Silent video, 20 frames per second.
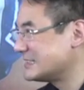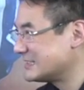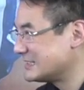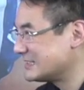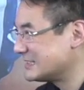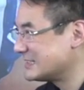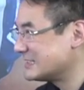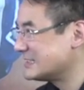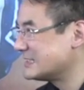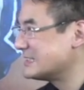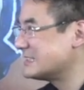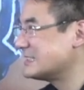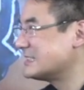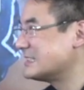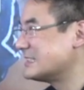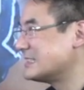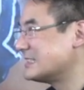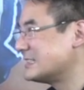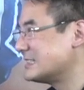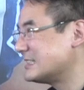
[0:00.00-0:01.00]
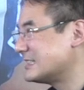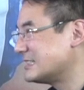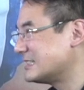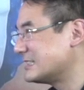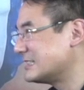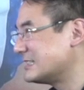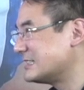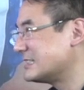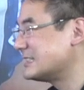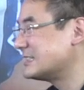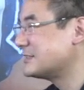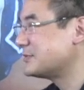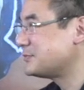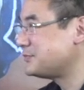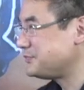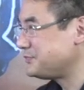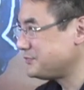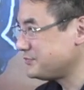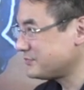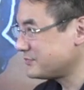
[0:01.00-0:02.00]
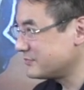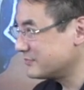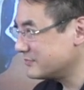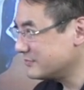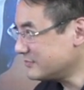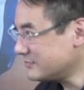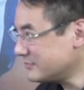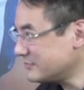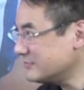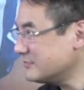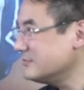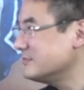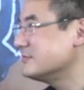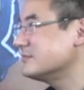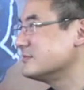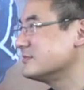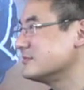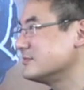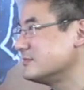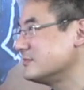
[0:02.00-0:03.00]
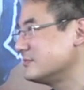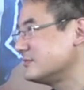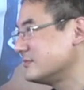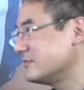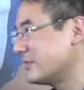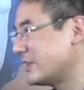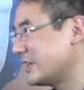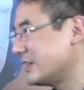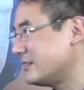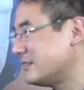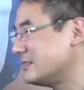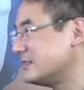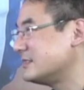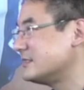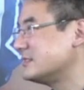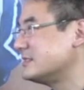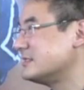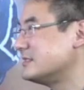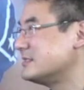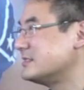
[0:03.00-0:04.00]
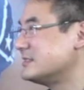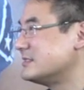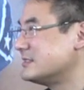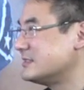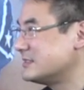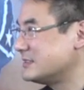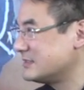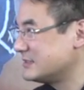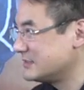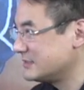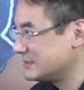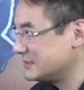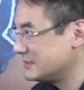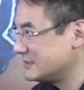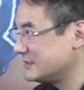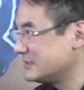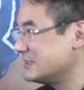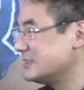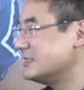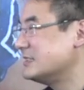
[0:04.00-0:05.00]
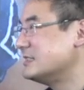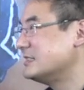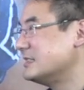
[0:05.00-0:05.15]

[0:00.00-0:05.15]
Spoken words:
(not speaking)